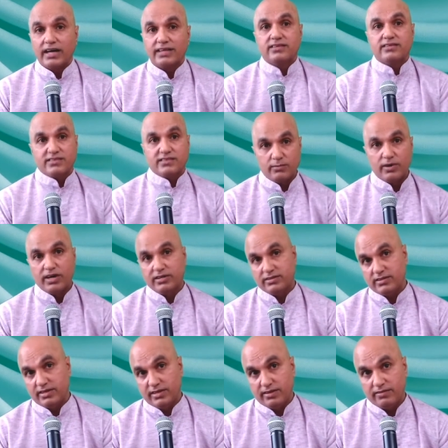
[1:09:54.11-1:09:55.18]
practicing
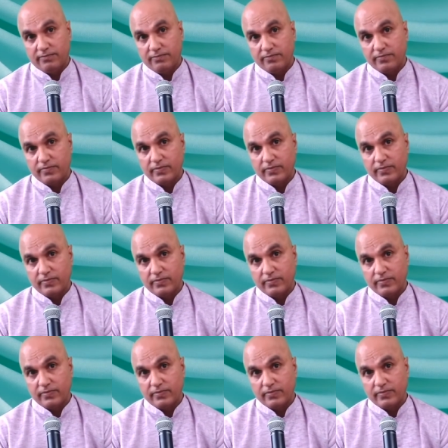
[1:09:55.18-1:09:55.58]
bhakti.